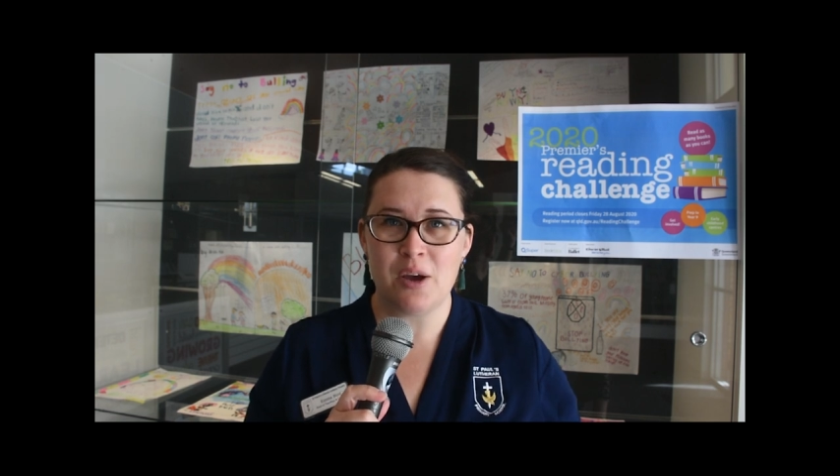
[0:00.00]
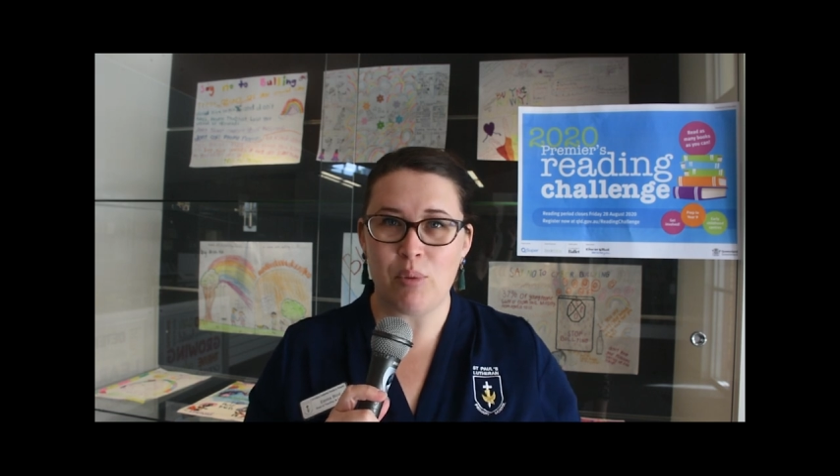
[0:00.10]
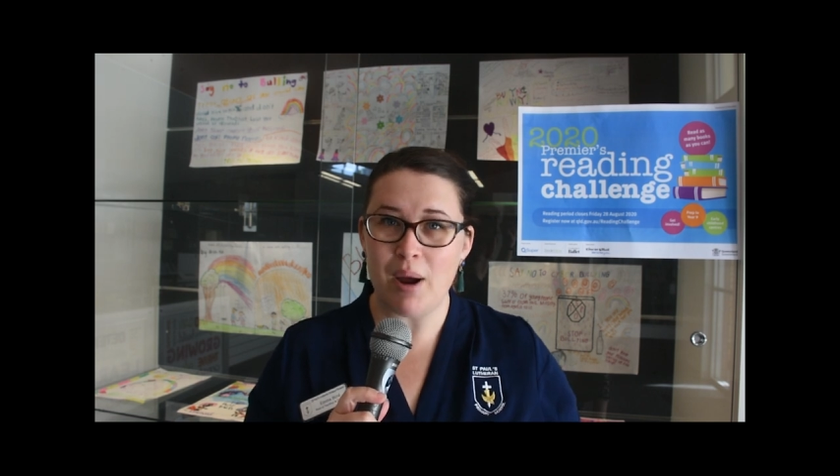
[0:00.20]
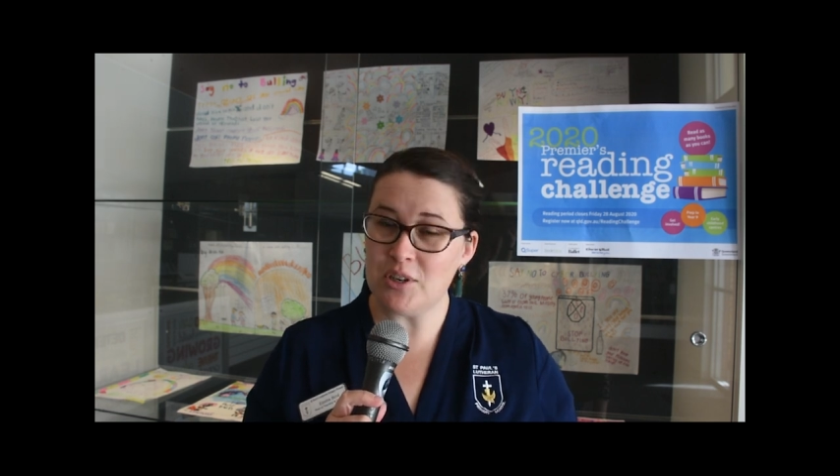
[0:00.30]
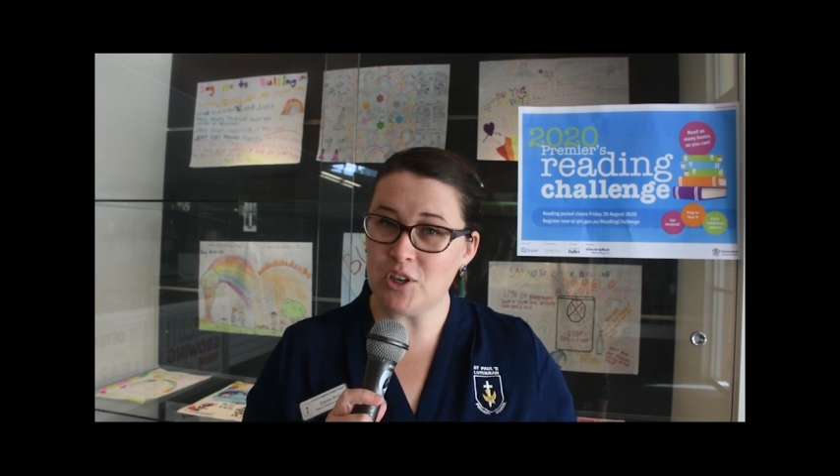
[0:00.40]

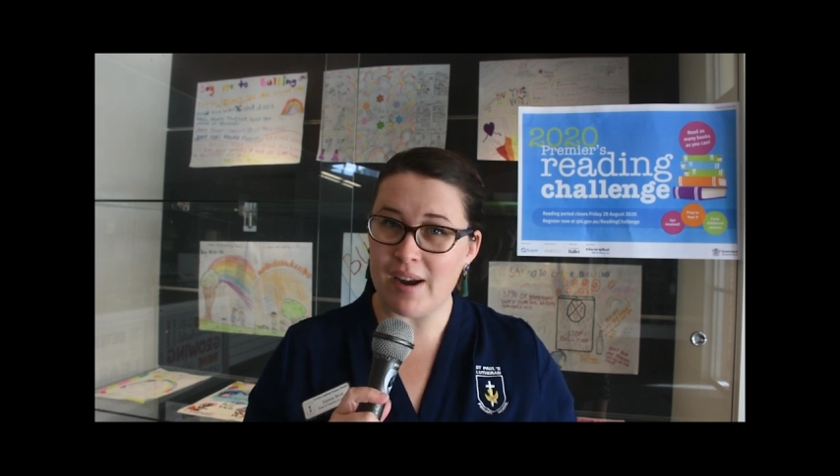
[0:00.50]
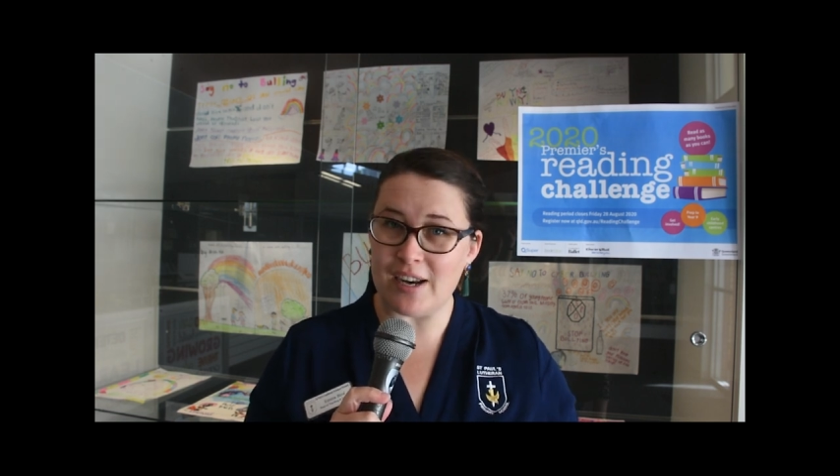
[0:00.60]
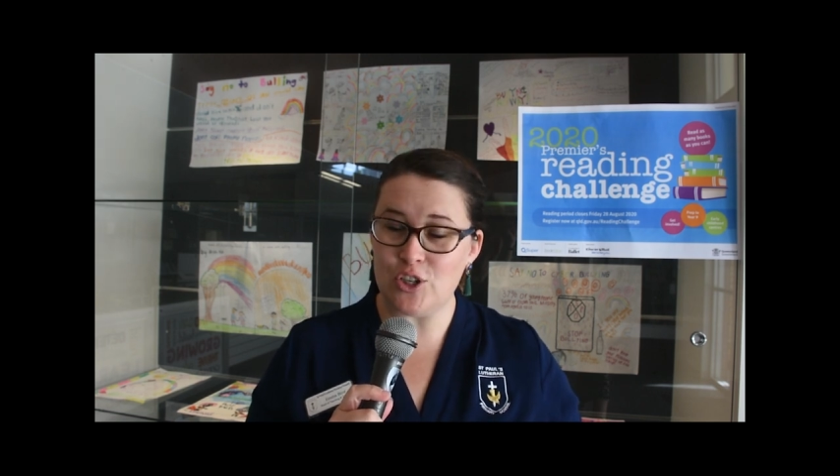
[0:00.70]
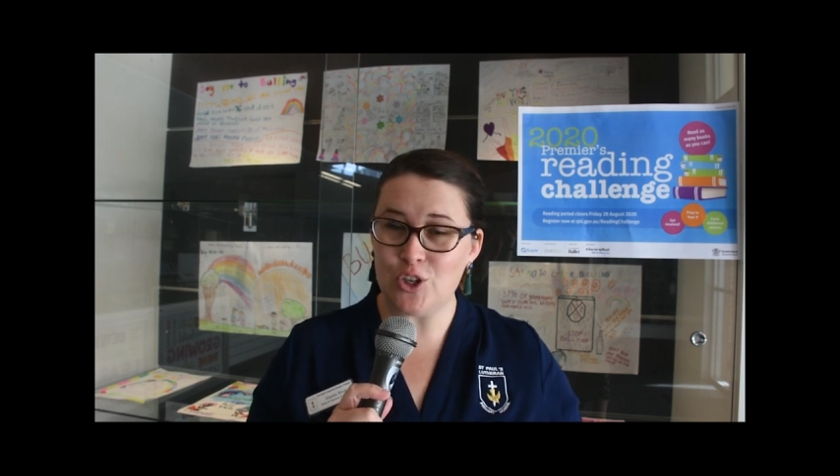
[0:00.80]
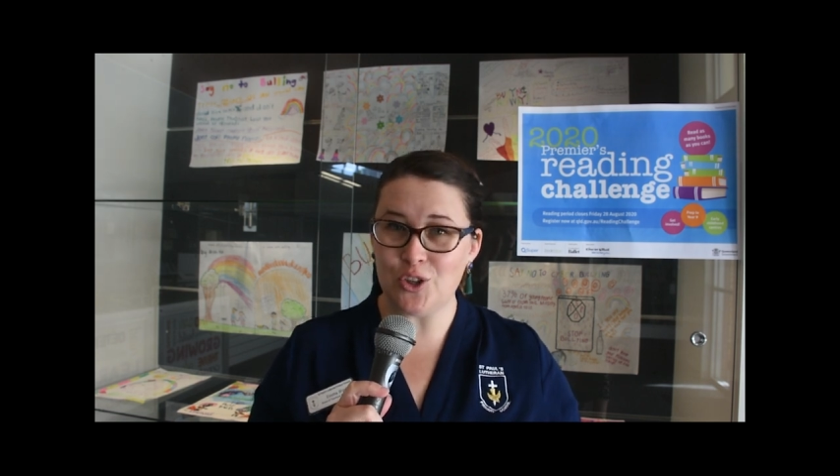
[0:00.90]
Prep to
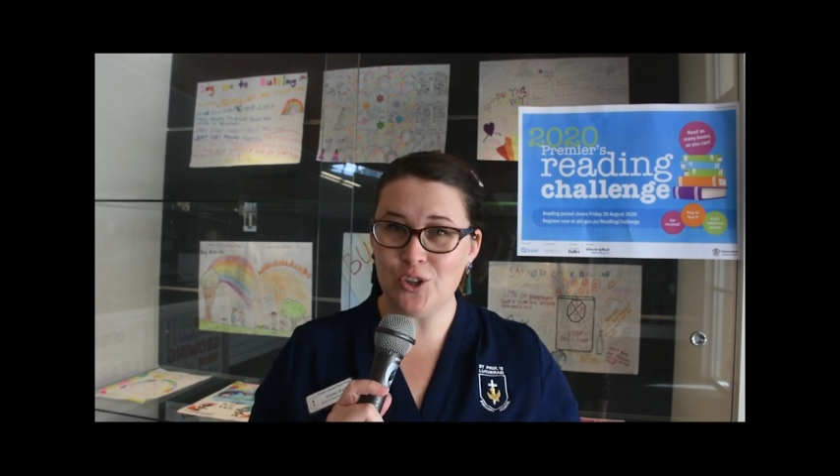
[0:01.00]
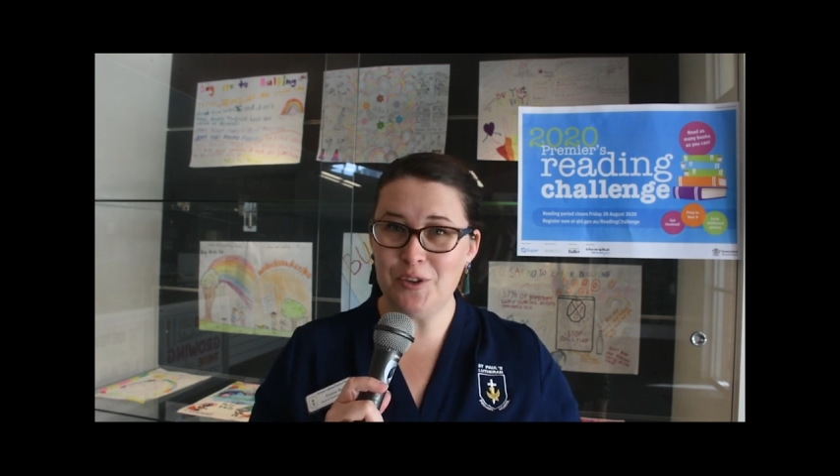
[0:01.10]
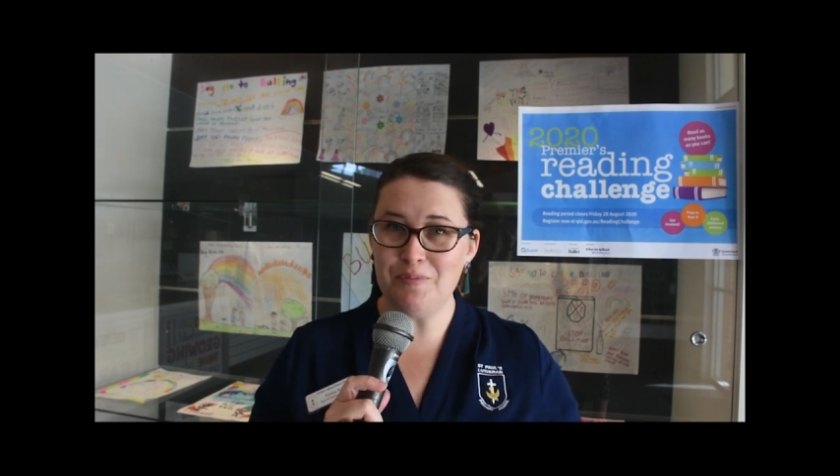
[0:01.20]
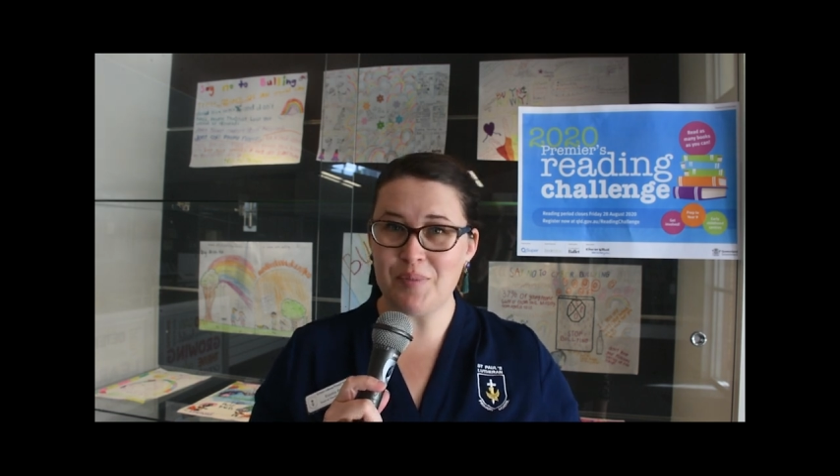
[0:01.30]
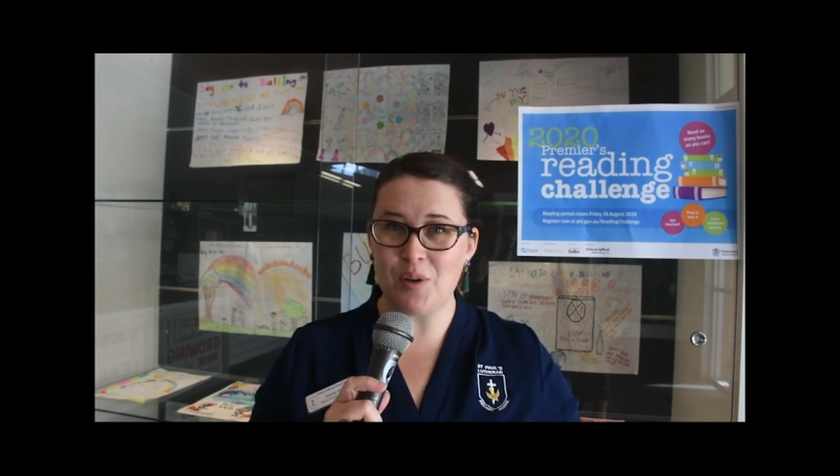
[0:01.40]
grade 2
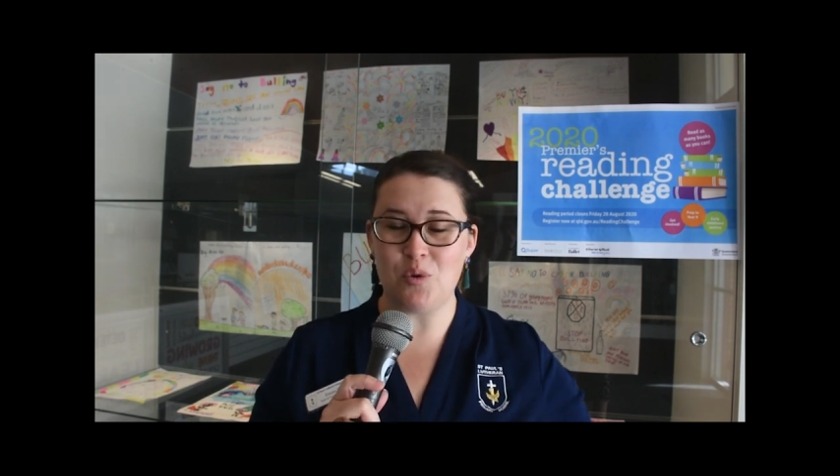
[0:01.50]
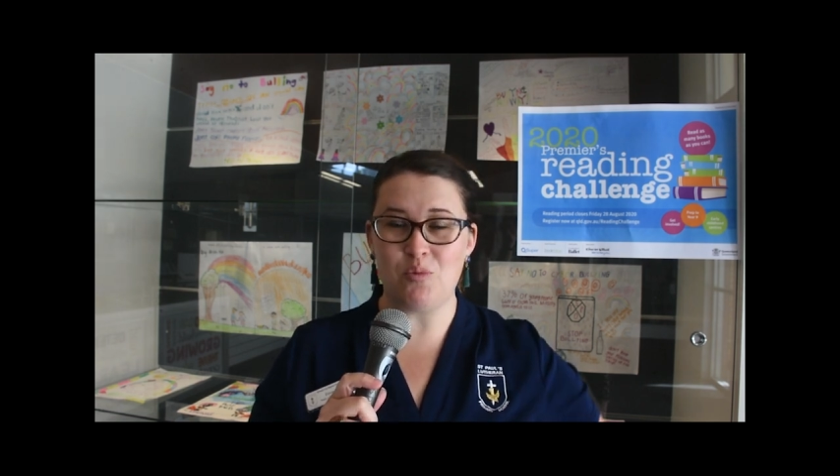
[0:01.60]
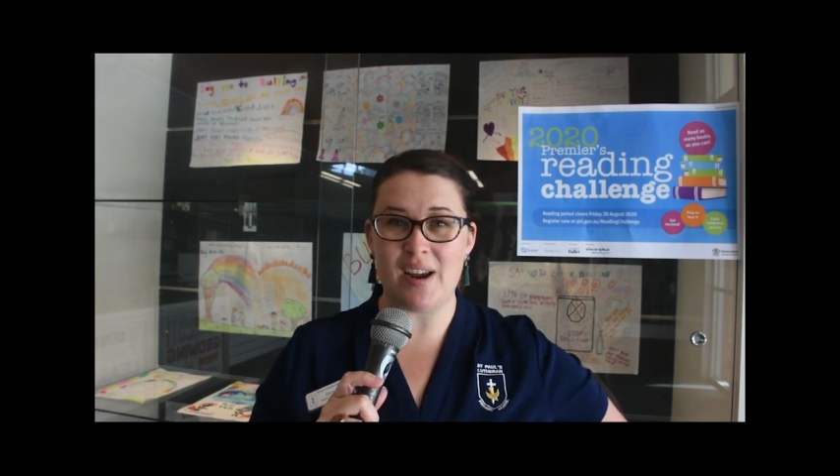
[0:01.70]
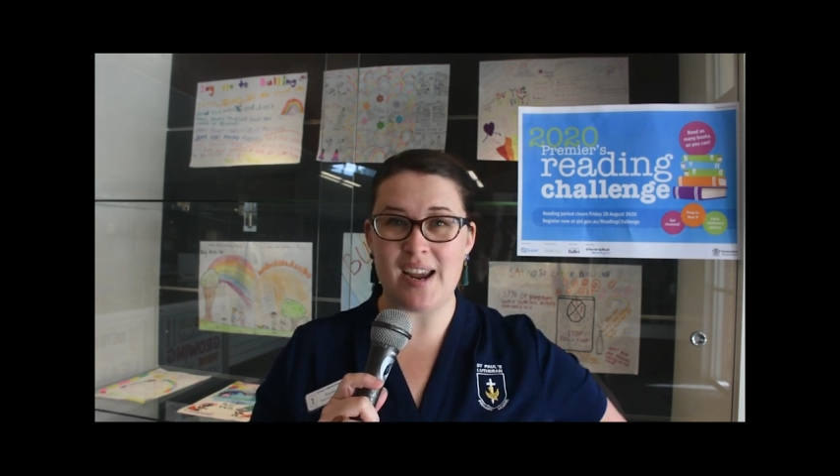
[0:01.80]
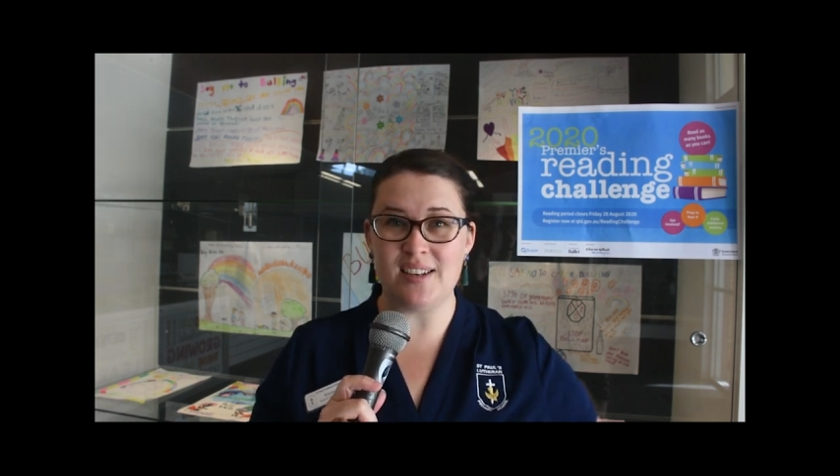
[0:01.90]
will
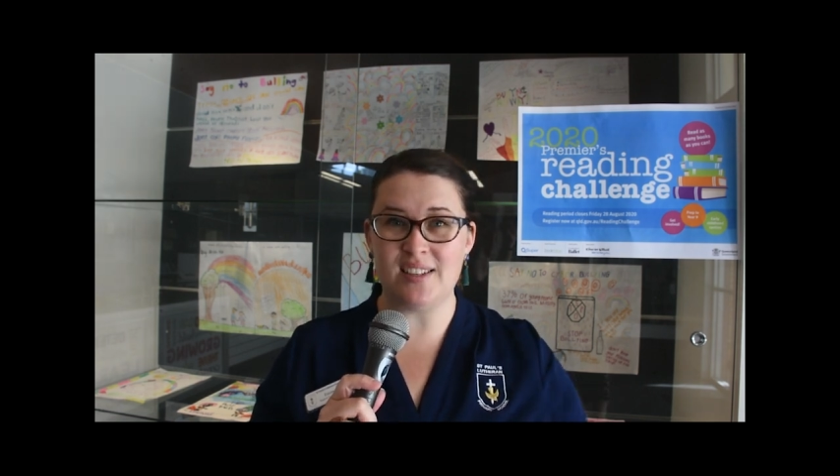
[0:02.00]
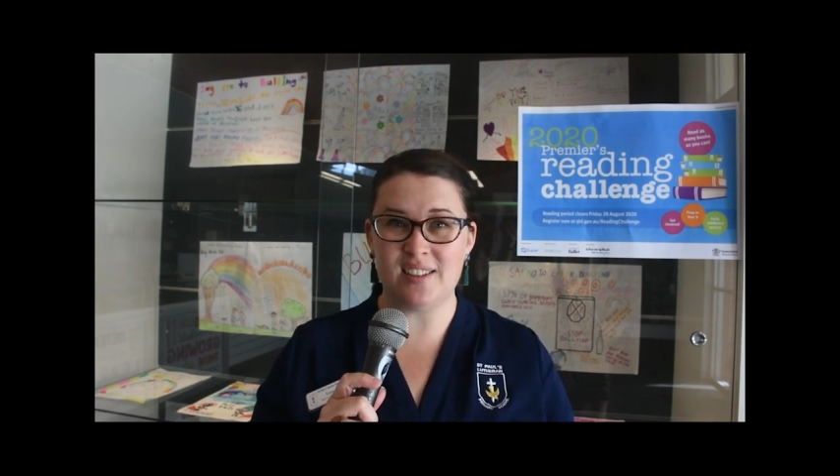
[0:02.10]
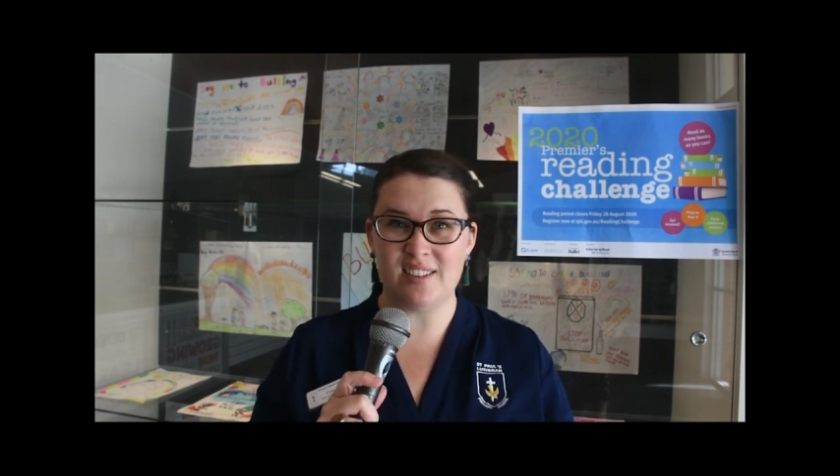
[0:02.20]
read